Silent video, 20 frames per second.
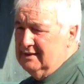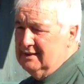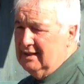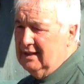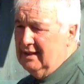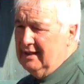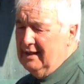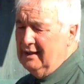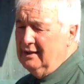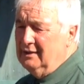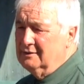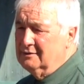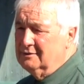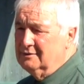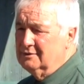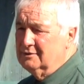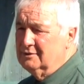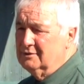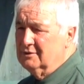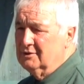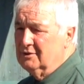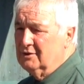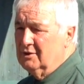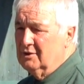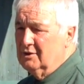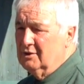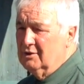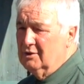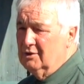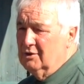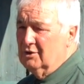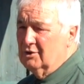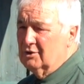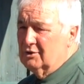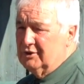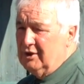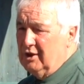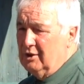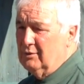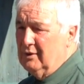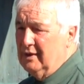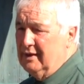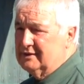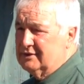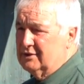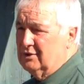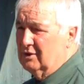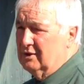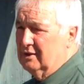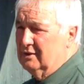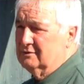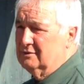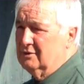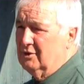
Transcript: clear, no head collar.